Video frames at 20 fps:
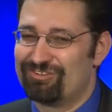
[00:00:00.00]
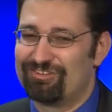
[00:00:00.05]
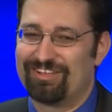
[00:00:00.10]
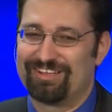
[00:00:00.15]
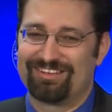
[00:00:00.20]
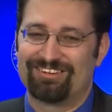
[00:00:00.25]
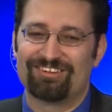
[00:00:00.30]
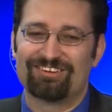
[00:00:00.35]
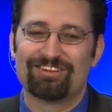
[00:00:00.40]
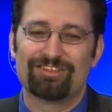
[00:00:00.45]
like,
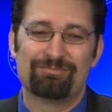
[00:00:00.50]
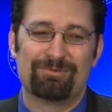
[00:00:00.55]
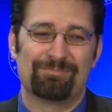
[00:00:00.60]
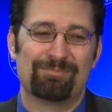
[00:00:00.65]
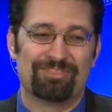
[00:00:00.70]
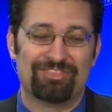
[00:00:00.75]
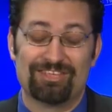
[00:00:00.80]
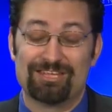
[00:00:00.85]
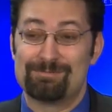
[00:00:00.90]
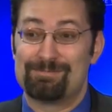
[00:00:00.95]
clearly we've been
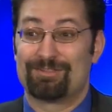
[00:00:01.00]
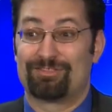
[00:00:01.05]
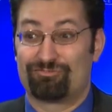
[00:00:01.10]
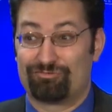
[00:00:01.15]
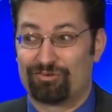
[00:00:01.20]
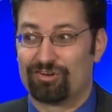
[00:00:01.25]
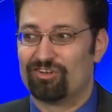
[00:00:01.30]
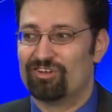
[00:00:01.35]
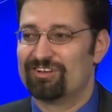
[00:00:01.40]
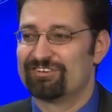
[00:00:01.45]
thinking about this
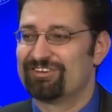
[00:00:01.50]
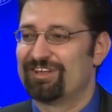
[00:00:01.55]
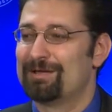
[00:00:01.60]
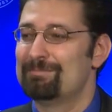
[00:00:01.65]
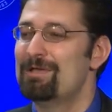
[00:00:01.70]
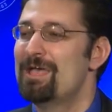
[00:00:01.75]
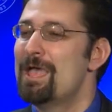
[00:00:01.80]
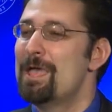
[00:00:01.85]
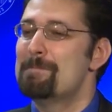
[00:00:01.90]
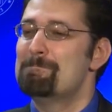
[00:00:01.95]
for a long time,
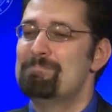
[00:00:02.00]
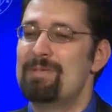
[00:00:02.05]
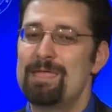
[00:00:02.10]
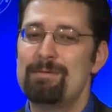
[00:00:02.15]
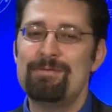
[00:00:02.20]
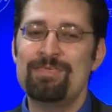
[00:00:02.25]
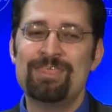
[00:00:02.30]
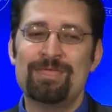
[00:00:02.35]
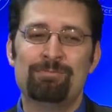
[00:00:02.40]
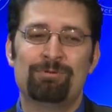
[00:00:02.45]

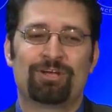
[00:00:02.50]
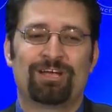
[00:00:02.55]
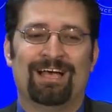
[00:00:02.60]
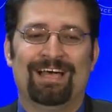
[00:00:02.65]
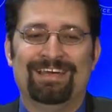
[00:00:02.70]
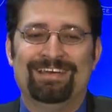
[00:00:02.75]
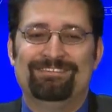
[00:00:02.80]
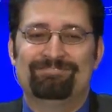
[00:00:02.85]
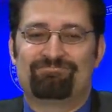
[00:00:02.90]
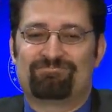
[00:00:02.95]
maybe they would
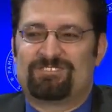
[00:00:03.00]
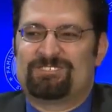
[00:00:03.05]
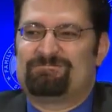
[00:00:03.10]
kind of